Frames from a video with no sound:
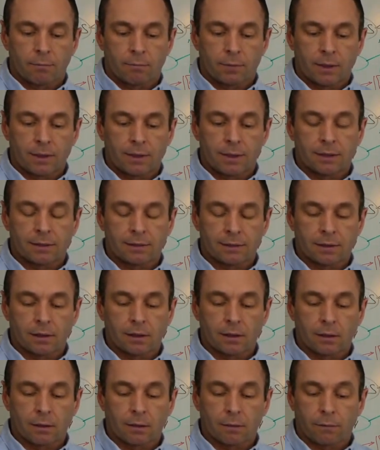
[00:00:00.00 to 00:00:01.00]

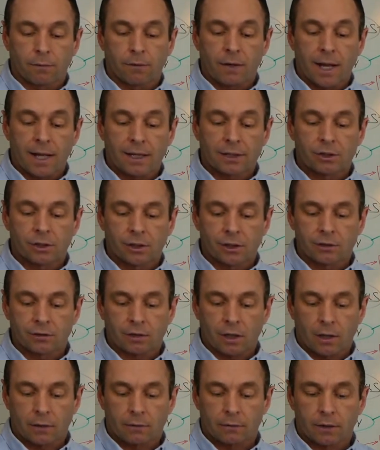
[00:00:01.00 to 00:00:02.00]
distal phalanges
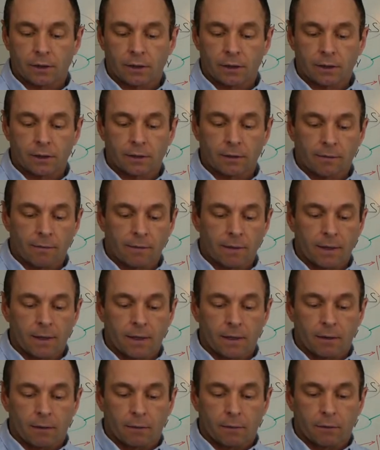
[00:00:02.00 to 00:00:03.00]
of the
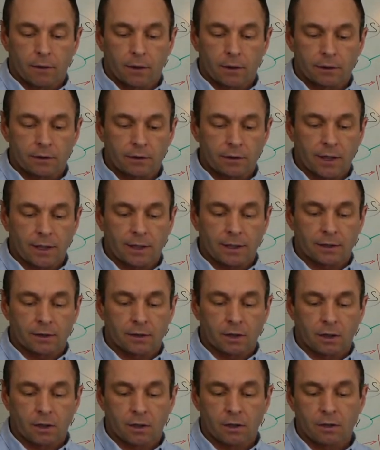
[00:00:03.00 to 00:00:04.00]
first, second,
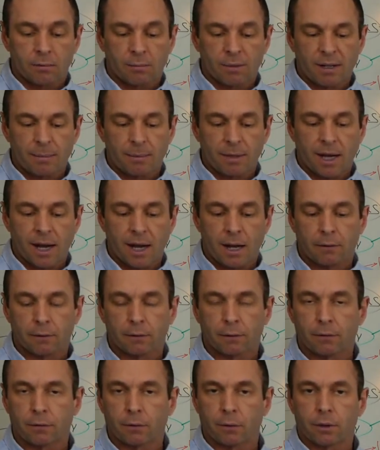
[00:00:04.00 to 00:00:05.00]
third, maybe half of
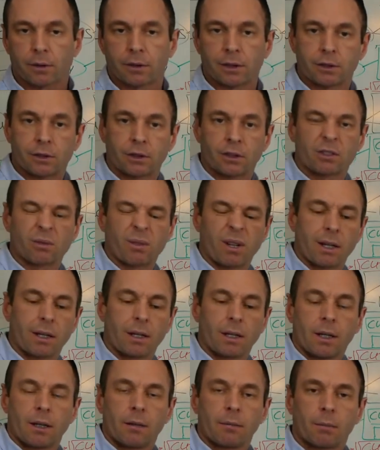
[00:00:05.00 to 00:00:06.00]
the fourth digit as well.
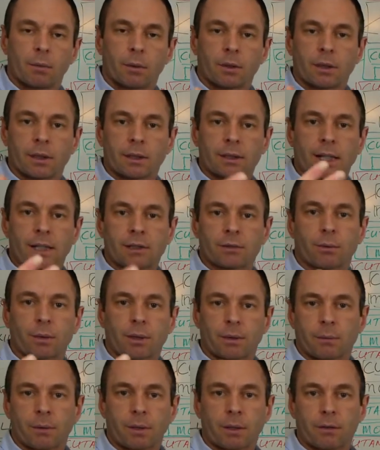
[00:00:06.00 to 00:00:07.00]
But that's what
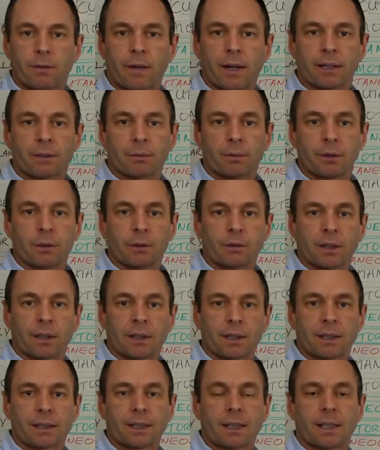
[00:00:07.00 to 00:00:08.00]
it will affect when you've
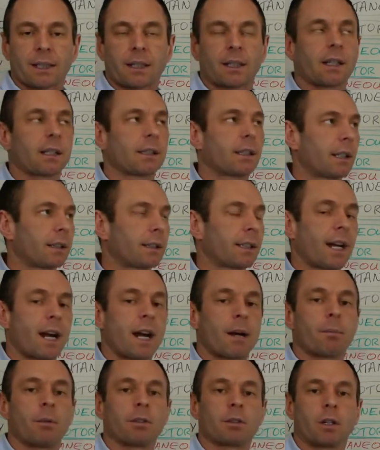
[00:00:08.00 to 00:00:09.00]
got that
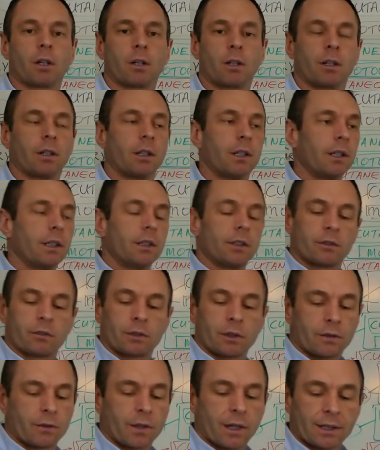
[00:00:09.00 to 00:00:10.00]
carpal tunnel.
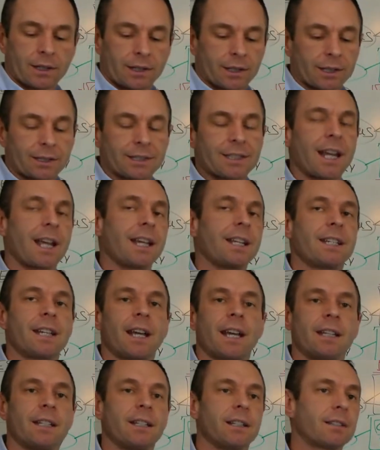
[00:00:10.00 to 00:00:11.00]
So you've got like 10
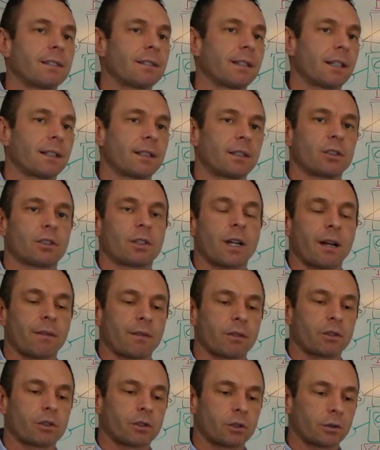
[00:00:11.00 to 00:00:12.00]
tendons that
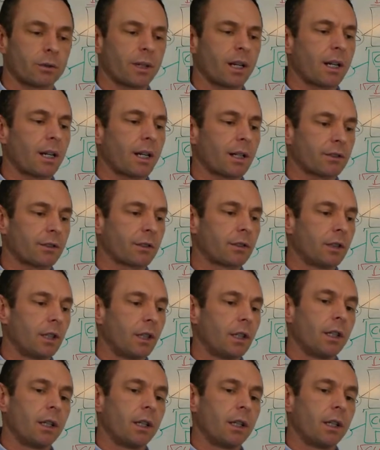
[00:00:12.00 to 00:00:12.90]
travel through, and lots of